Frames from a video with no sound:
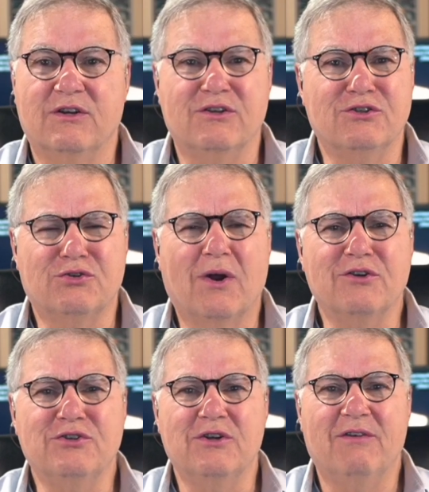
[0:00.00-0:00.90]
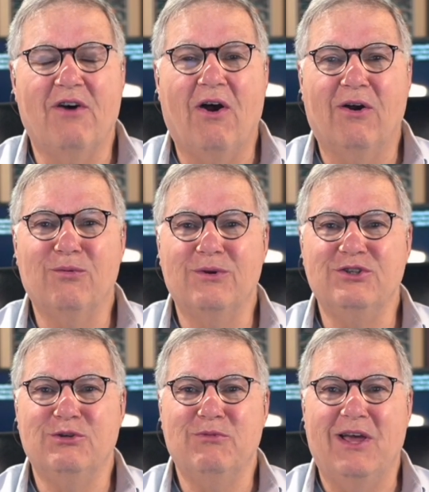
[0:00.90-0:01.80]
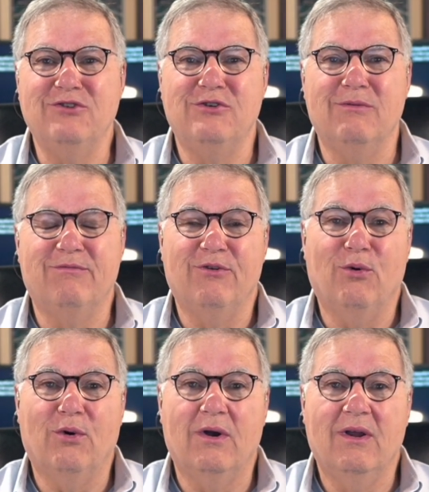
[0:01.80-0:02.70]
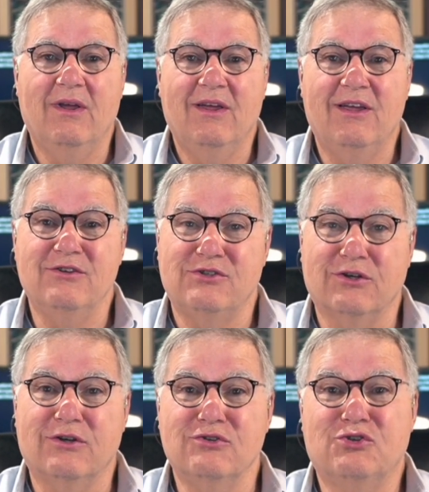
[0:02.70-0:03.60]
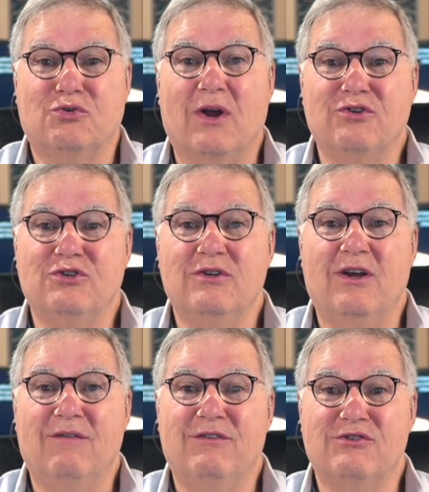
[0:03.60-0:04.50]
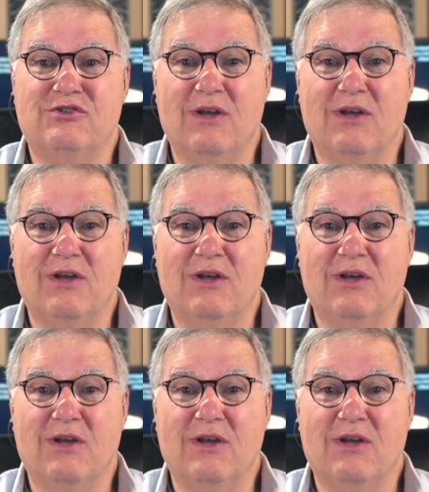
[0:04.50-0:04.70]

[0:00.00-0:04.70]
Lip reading: in the construction of a hardwood gymnasium floor is the construction of the